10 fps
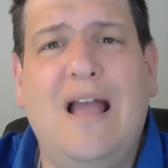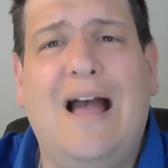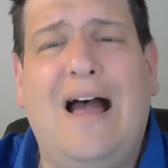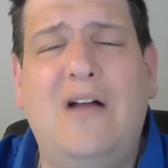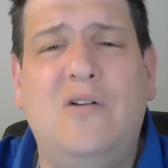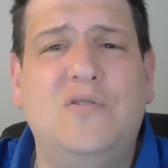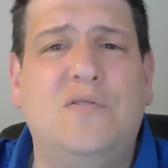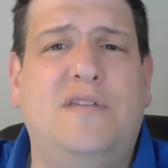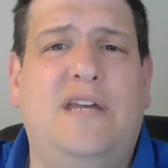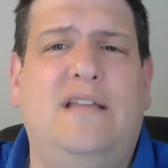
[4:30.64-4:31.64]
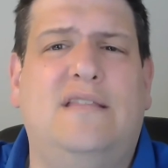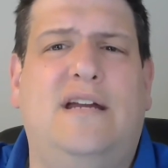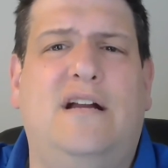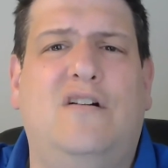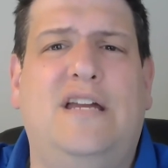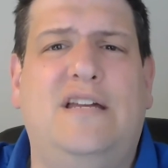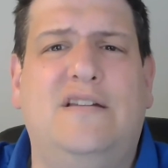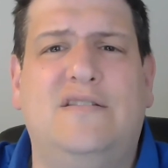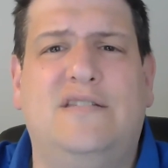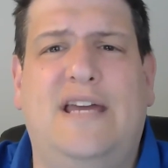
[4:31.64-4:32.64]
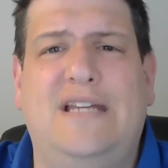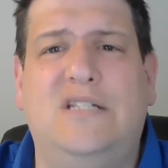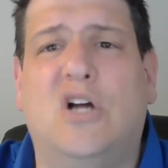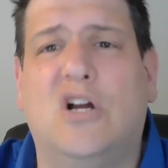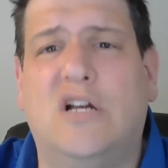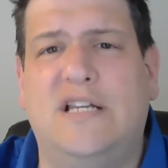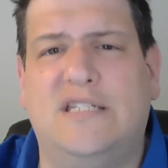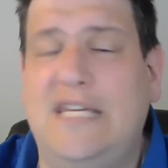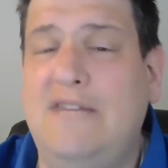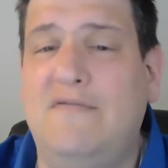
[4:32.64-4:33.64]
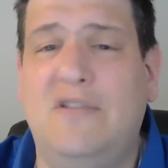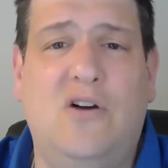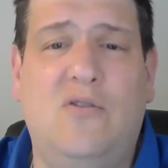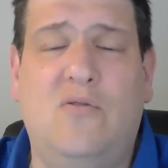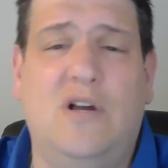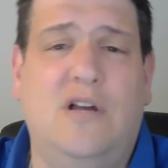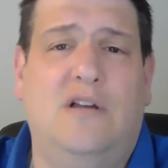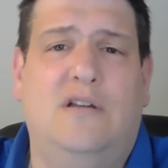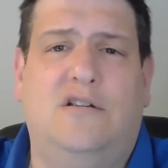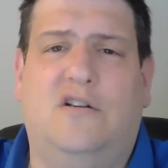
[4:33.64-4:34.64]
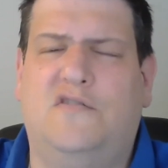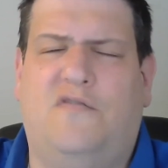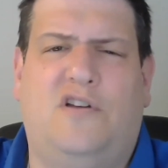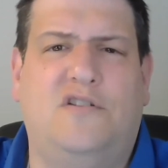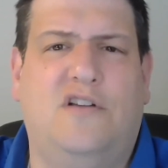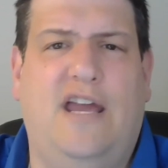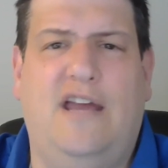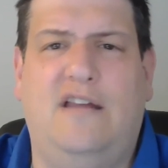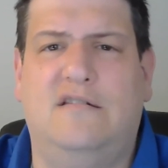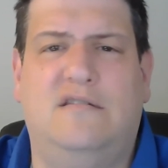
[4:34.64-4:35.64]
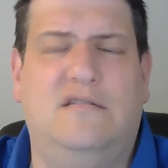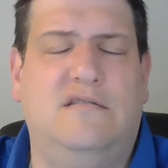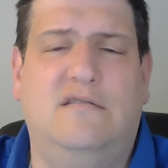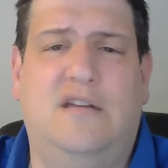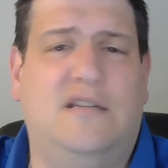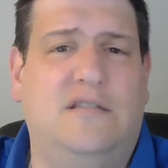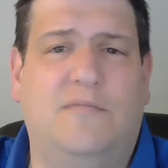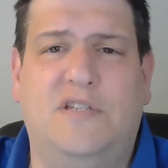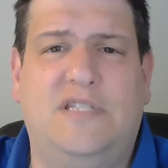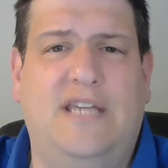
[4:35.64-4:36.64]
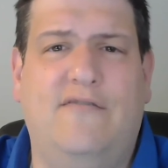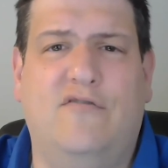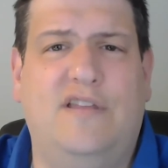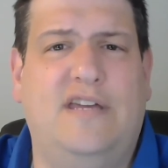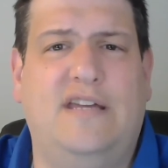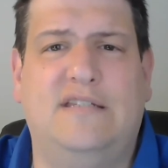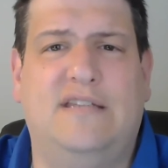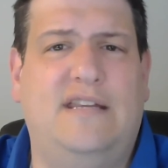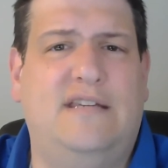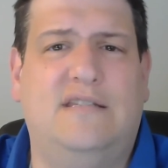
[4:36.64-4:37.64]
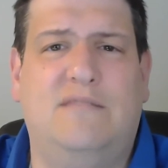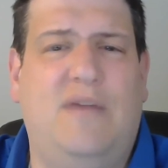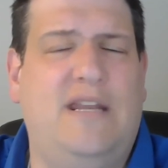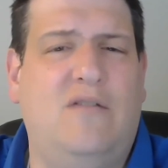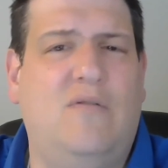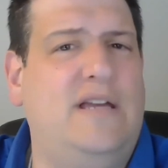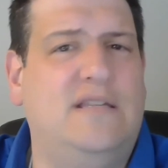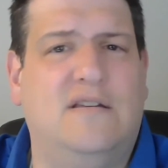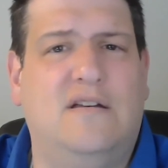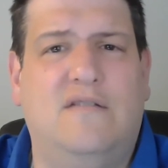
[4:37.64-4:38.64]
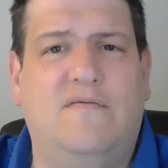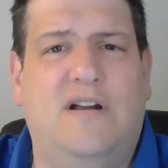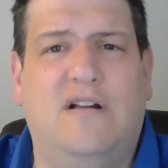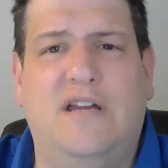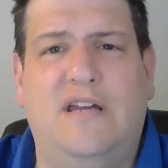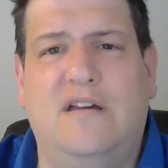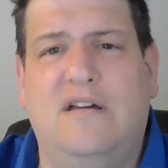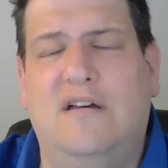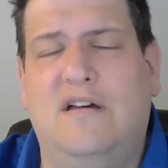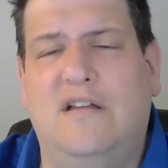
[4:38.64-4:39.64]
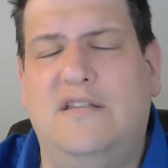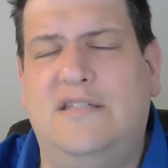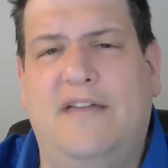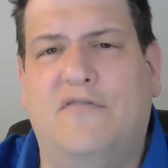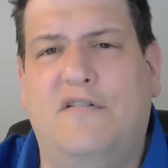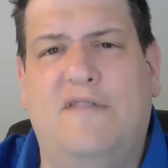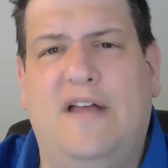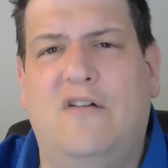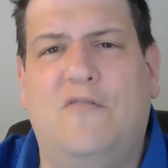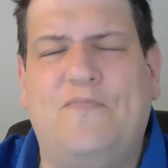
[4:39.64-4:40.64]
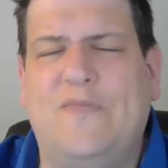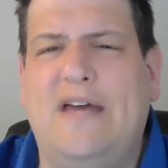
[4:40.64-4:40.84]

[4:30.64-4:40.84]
I also think there is a darkness, even though Charles Foster Kane does some unsavory things and is in many ways a very unsavory fellow.